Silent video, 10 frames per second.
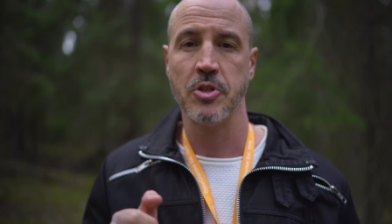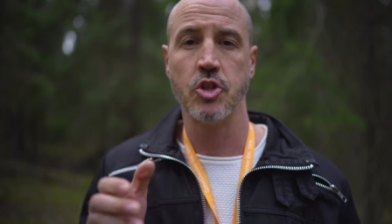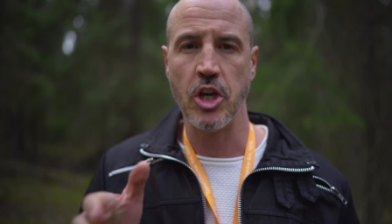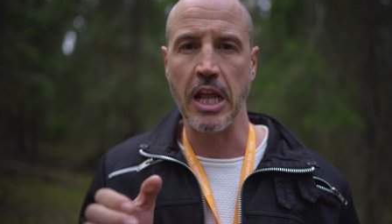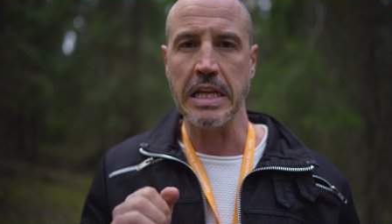
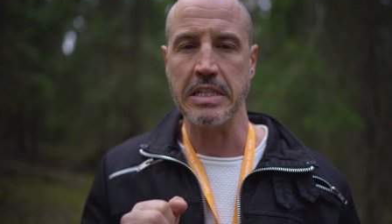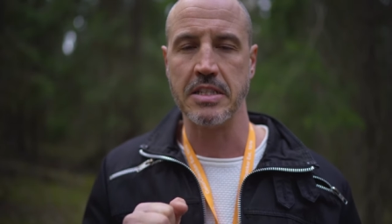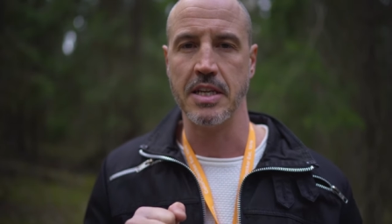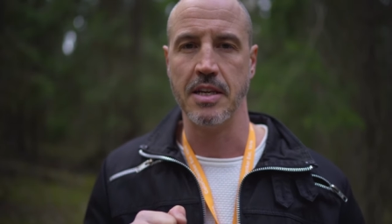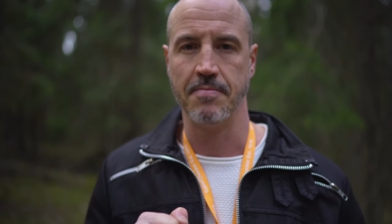
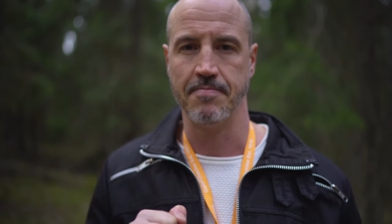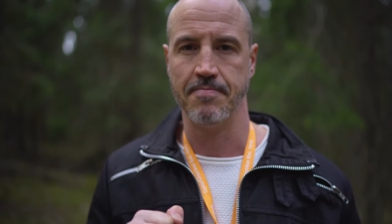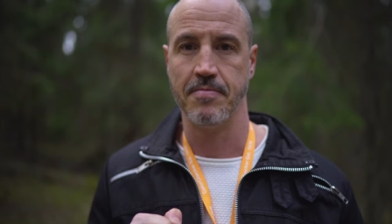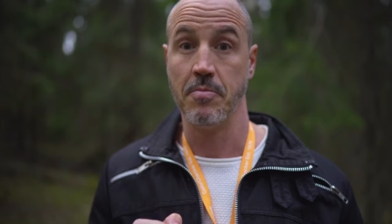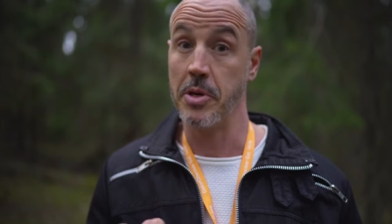jealousy,
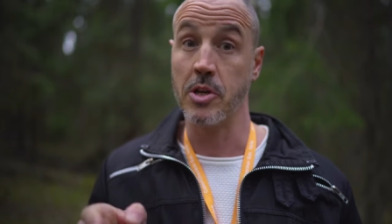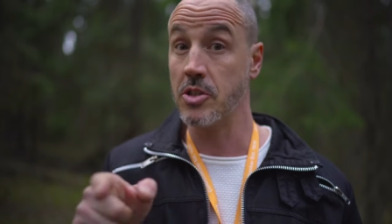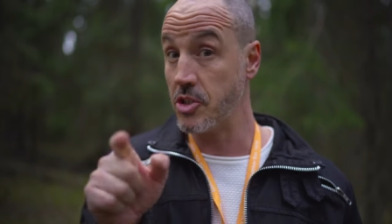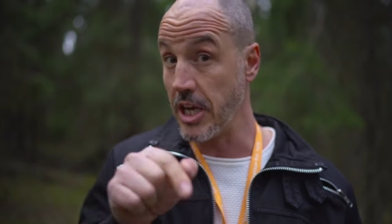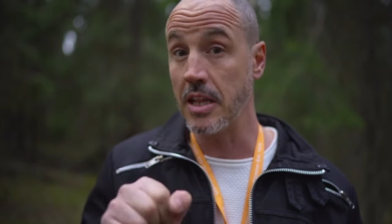
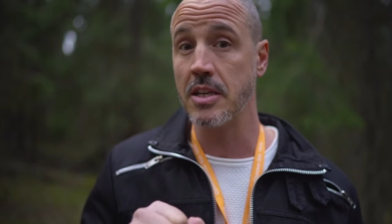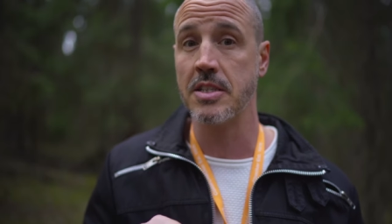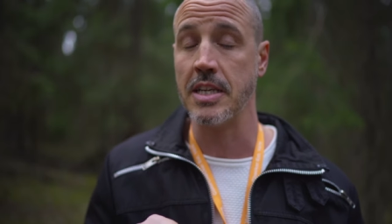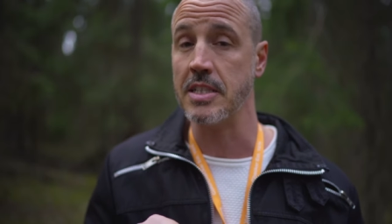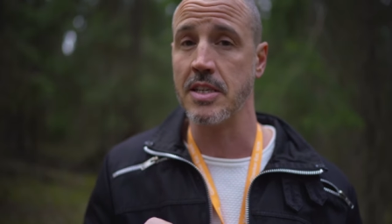because
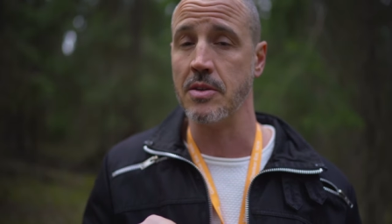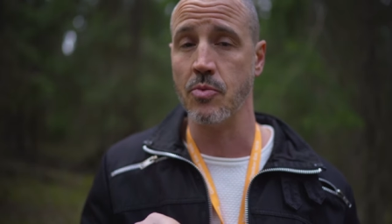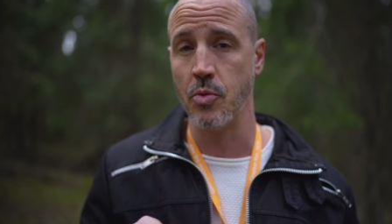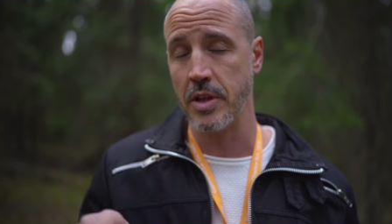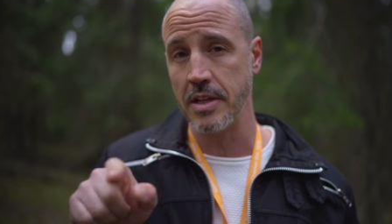jealousy is
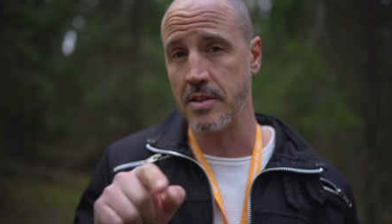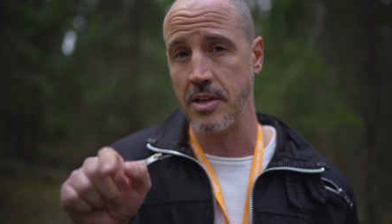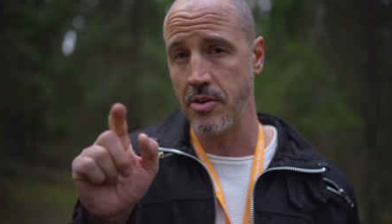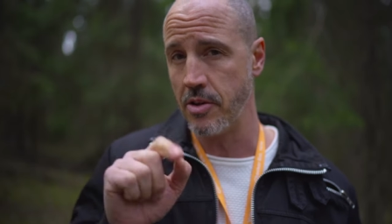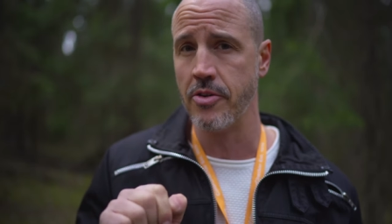in, within the
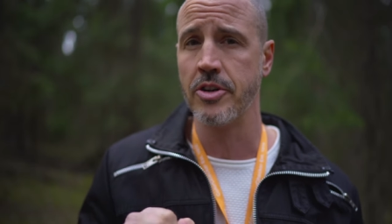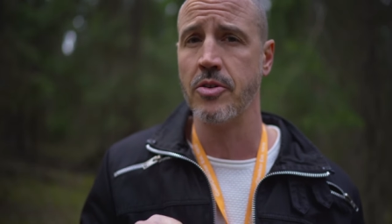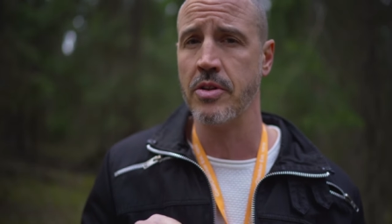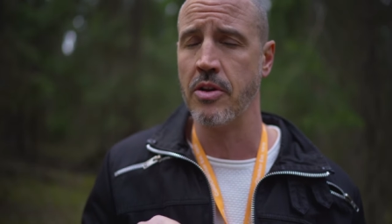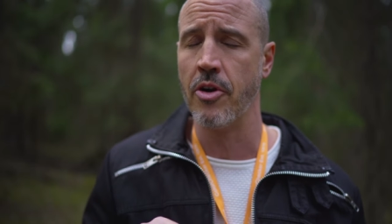neuro
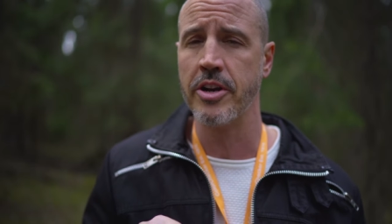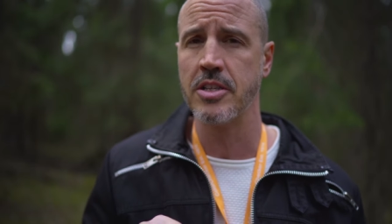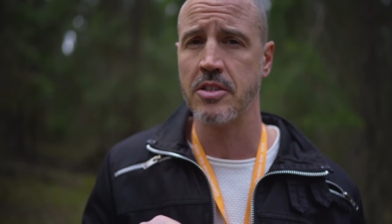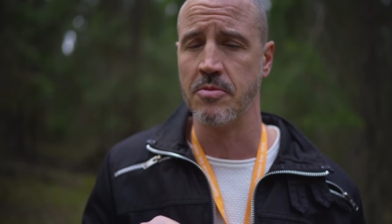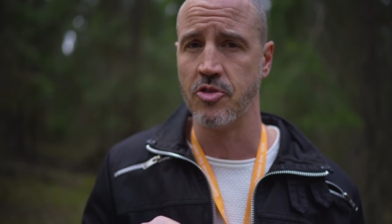
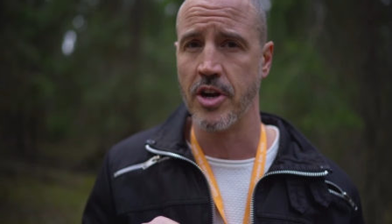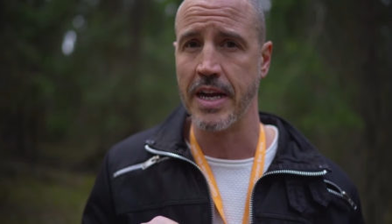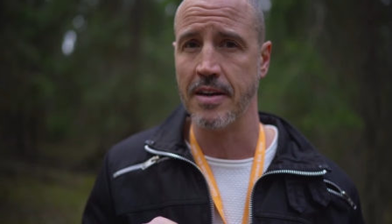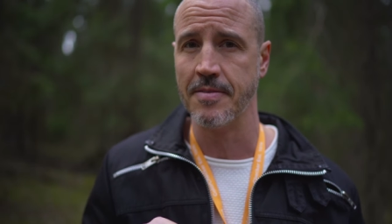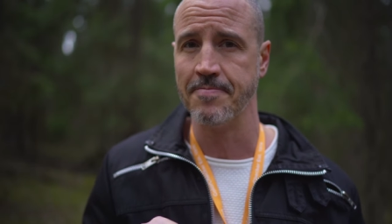neuroticism trait.